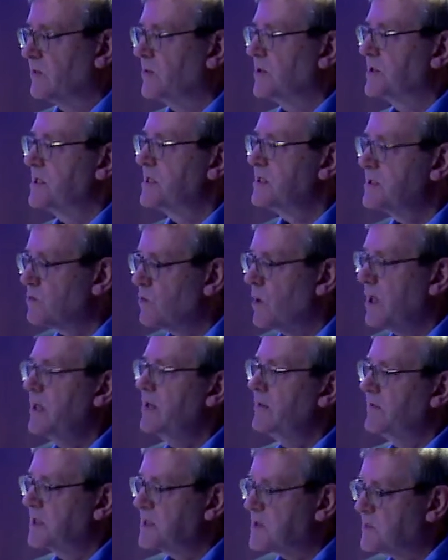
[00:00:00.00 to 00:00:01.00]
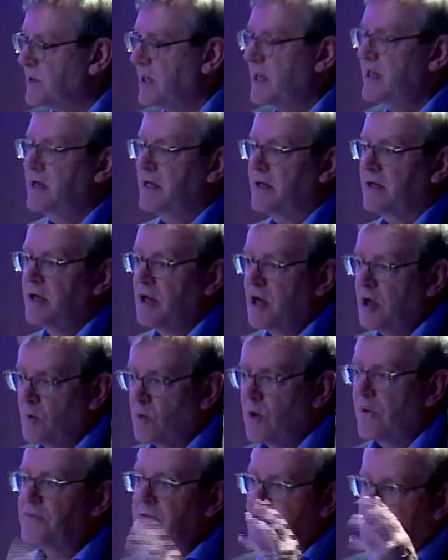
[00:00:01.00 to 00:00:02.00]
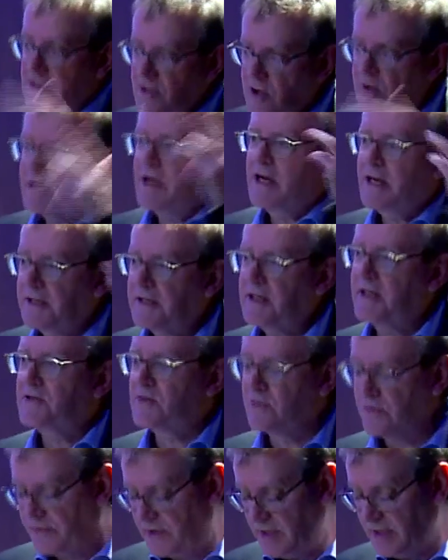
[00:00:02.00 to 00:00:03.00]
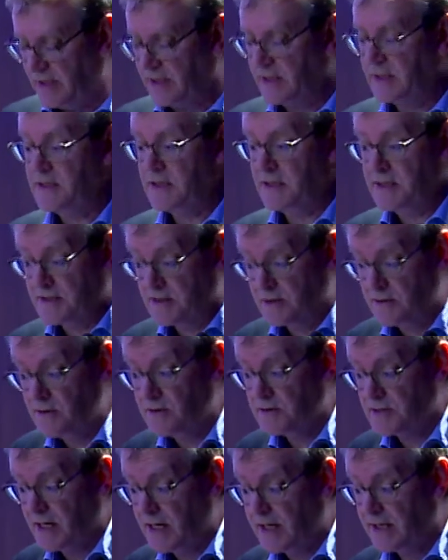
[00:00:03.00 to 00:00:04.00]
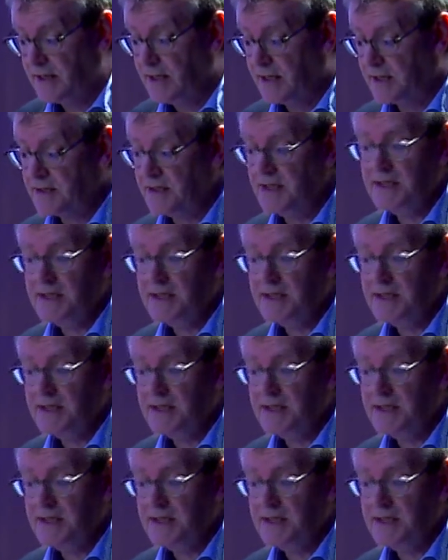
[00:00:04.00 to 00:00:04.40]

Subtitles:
words, his way of explaining what this non-architectural thing is to use architecture.